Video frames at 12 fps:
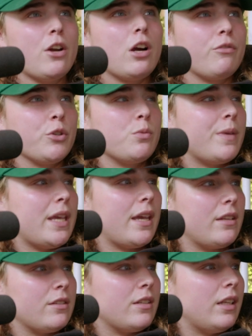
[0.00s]
PR Ruby
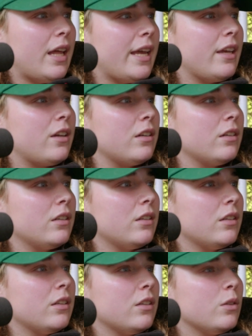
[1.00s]
into like
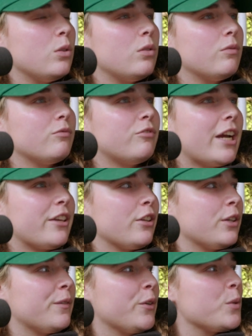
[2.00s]

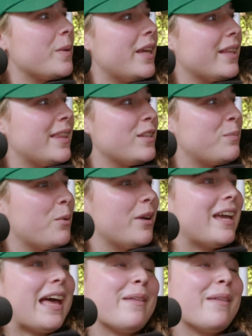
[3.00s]
regular Ruby at mm -hmm. this mm-hmm. point.